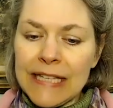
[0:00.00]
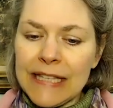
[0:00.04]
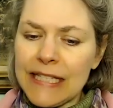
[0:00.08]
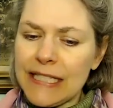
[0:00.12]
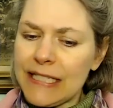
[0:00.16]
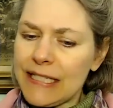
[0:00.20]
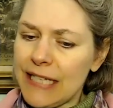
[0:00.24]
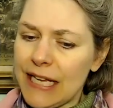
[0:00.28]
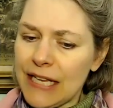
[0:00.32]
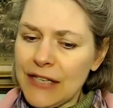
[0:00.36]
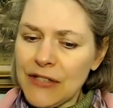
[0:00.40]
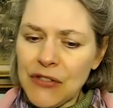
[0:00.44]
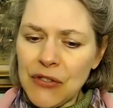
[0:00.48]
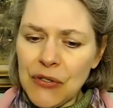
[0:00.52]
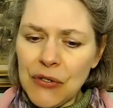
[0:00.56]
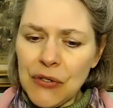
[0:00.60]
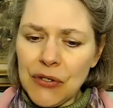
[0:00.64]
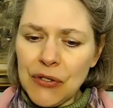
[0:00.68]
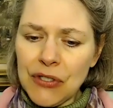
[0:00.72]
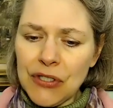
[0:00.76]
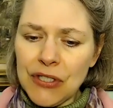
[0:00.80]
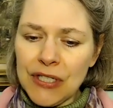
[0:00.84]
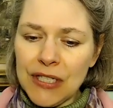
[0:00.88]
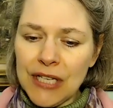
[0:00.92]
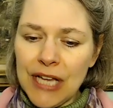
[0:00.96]
The
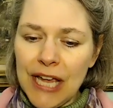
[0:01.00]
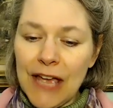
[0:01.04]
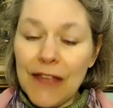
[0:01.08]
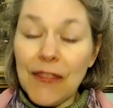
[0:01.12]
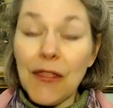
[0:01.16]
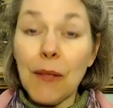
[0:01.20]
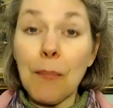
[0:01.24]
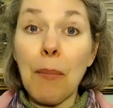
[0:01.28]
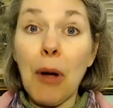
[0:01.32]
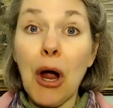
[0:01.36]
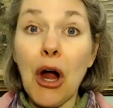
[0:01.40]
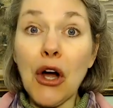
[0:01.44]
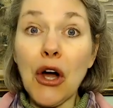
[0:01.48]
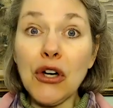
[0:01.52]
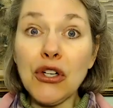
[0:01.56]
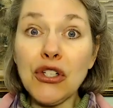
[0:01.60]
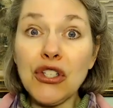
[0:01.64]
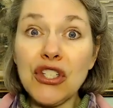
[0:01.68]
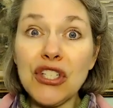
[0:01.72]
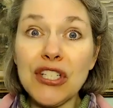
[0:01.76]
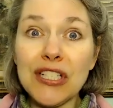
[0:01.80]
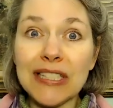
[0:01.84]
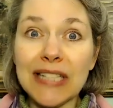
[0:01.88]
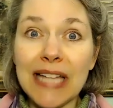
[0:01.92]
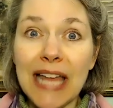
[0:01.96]
desert and the
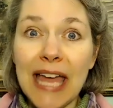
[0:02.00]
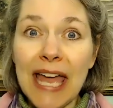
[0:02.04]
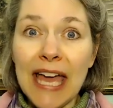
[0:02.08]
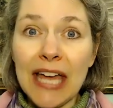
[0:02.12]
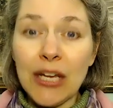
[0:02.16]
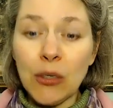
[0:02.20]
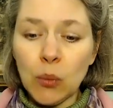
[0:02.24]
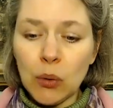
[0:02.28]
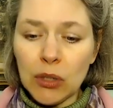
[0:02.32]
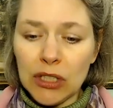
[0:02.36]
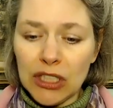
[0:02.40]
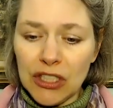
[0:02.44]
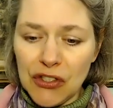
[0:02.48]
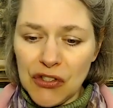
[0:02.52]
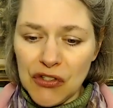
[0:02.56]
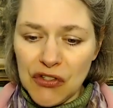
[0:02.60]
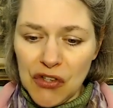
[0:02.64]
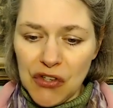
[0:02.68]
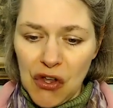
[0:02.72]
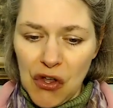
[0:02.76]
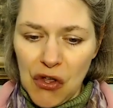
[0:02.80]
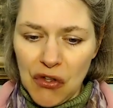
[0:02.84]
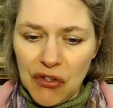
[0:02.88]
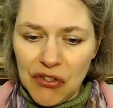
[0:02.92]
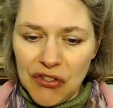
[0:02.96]
parched land will
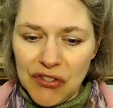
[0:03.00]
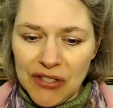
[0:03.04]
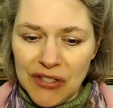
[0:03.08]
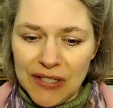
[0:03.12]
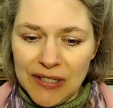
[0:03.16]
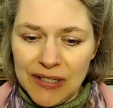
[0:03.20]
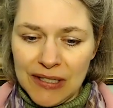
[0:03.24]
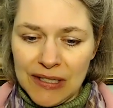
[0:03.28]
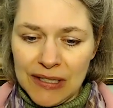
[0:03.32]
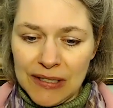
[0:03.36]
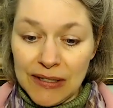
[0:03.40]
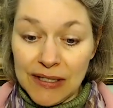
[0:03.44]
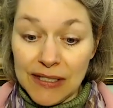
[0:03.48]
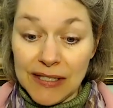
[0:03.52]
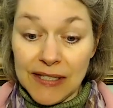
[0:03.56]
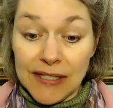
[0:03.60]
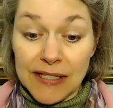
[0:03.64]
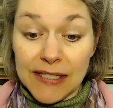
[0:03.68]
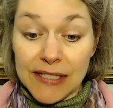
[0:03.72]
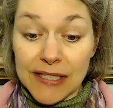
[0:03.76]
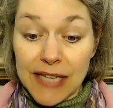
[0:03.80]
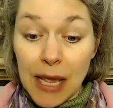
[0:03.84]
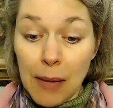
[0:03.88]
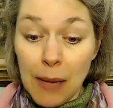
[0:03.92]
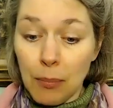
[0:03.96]
exult, the
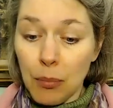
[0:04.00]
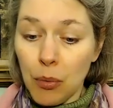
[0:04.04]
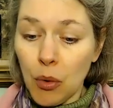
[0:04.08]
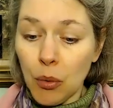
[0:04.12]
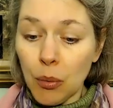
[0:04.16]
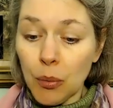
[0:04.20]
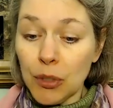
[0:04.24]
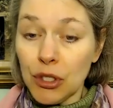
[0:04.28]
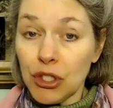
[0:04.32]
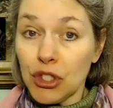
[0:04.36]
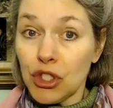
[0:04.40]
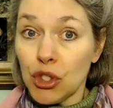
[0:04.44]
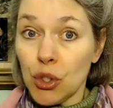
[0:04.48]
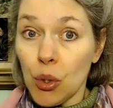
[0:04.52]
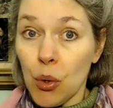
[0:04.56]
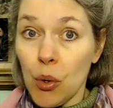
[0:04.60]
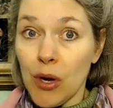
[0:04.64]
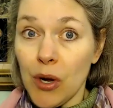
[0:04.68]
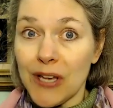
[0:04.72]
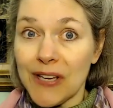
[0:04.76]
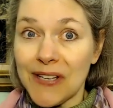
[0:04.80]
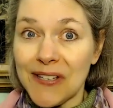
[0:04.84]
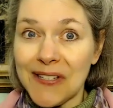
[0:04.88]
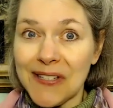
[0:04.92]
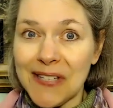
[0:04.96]
steppe will
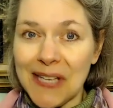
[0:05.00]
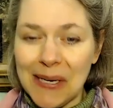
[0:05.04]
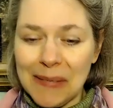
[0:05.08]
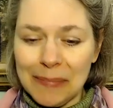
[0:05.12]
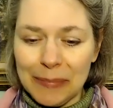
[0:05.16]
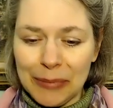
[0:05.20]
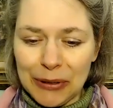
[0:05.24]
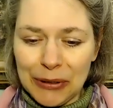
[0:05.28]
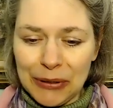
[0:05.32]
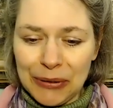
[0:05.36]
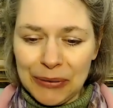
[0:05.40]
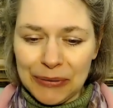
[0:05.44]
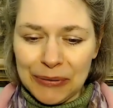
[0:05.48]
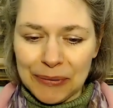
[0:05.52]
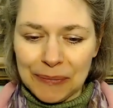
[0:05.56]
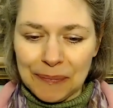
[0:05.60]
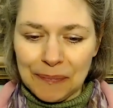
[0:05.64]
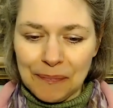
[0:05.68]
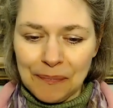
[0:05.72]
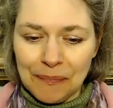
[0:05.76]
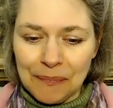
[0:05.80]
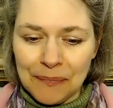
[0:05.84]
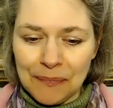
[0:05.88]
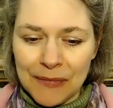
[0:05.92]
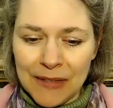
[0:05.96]
rejoice and
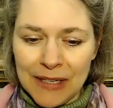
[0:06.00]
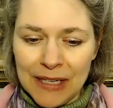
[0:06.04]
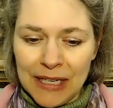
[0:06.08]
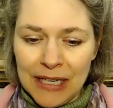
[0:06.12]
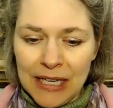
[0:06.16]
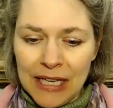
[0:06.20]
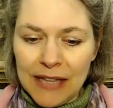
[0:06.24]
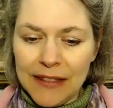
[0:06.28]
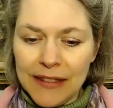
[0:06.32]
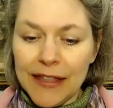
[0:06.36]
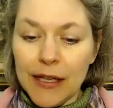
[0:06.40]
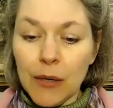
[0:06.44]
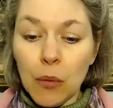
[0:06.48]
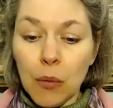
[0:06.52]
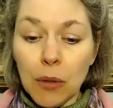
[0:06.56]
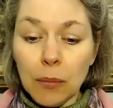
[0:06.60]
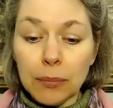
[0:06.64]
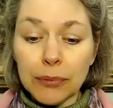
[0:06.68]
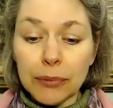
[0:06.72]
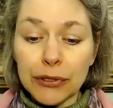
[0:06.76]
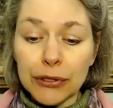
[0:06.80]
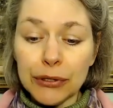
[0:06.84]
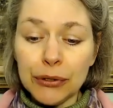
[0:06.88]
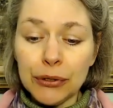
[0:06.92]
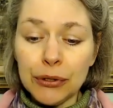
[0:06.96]
bloom. They will
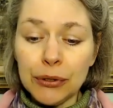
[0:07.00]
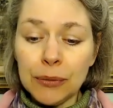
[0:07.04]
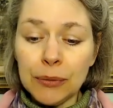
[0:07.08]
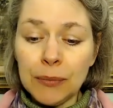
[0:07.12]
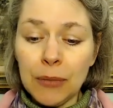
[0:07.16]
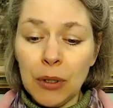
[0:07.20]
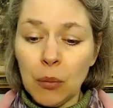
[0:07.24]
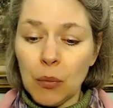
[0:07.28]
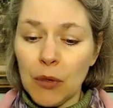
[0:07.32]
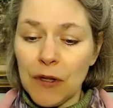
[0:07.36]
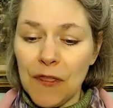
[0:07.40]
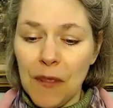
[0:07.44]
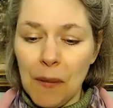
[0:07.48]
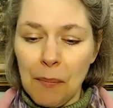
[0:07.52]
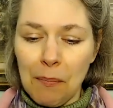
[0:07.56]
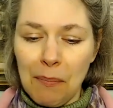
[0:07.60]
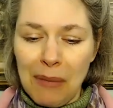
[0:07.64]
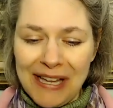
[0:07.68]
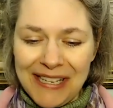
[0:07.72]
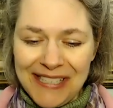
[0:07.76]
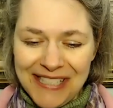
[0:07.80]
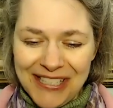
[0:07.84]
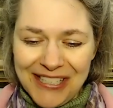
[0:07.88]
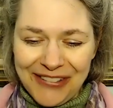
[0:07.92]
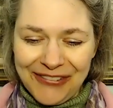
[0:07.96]
bloom with
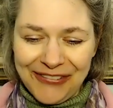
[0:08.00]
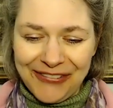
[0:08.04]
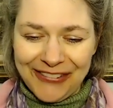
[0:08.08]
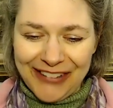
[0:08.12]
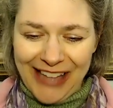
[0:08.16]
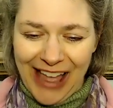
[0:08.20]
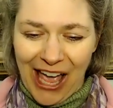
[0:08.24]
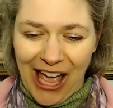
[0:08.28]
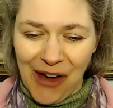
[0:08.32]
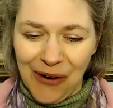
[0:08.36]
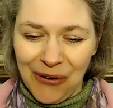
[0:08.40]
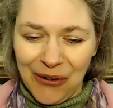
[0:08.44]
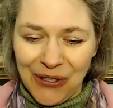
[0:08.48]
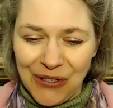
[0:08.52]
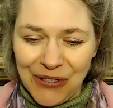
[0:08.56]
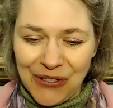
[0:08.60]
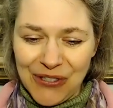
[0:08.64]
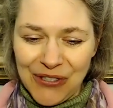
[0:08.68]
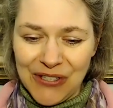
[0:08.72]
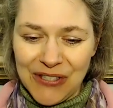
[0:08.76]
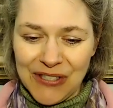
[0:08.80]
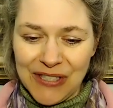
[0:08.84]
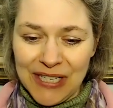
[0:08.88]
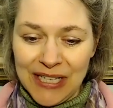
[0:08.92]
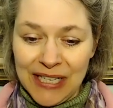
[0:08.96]
abundant
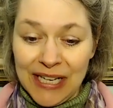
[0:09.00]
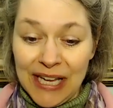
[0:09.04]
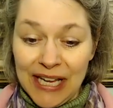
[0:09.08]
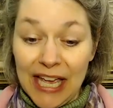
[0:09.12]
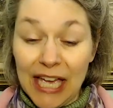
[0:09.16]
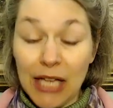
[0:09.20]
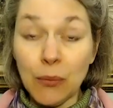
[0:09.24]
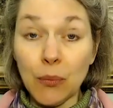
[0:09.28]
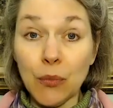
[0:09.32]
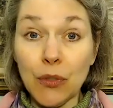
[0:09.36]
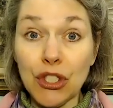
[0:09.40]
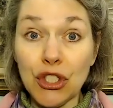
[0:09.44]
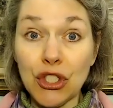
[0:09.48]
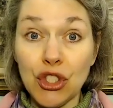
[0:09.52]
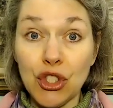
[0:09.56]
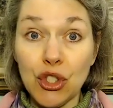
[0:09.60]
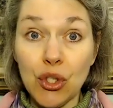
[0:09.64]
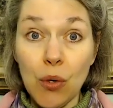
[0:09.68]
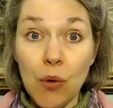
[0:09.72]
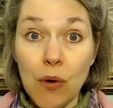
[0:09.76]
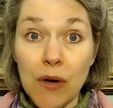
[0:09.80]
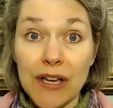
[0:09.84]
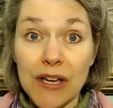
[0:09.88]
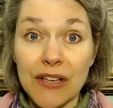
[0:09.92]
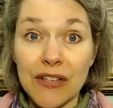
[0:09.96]
flowers and
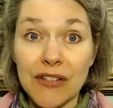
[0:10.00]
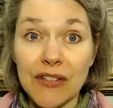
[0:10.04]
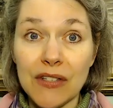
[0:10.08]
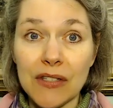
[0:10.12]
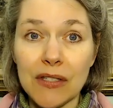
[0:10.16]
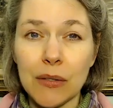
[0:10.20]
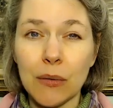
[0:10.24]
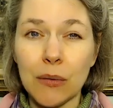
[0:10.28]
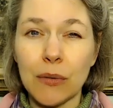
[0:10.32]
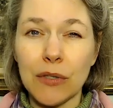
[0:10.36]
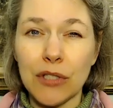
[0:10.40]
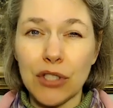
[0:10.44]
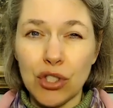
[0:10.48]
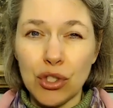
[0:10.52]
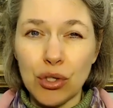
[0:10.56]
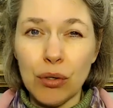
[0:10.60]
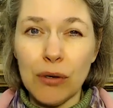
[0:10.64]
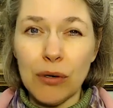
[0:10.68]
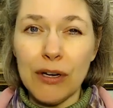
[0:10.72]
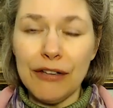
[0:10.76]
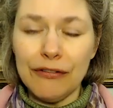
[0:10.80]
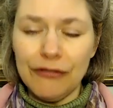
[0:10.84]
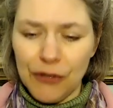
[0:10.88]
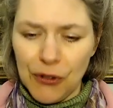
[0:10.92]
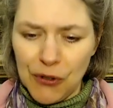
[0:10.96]
rejoice with
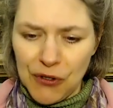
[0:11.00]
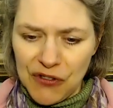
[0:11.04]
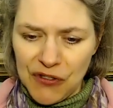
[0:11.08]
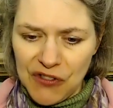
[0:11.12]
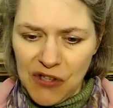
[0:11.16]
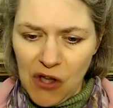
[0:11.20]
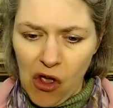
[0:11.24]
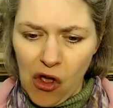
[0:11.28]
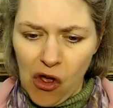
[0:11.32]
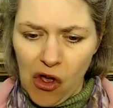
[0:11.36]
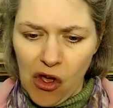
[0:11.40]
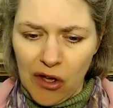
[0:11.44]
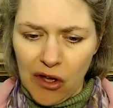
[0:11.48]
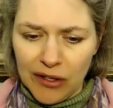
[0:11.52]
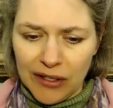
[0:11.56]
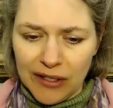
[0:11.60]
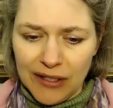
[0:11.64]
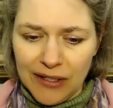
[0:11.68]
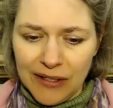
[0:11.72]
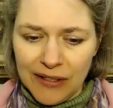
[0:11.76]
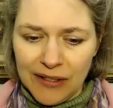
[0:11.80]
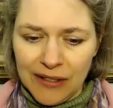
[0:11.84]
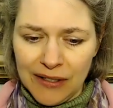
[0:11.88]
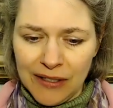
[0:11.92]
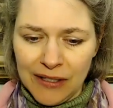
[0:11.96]
joyful song.